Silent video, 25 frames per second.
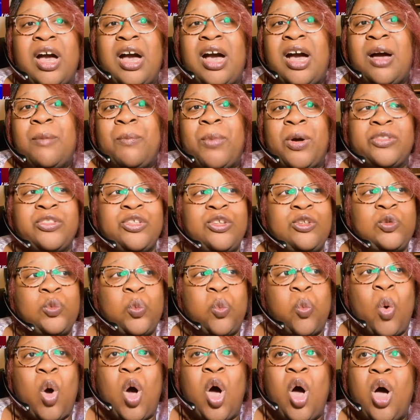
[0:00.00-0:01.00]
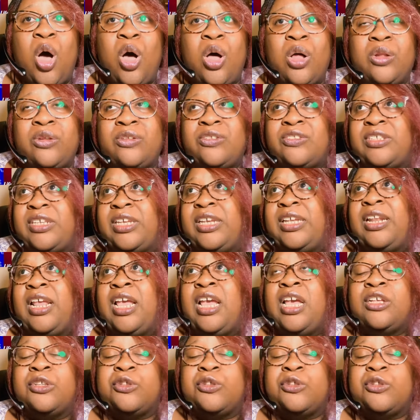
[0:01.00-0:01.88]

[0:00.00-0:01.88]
up on these walls and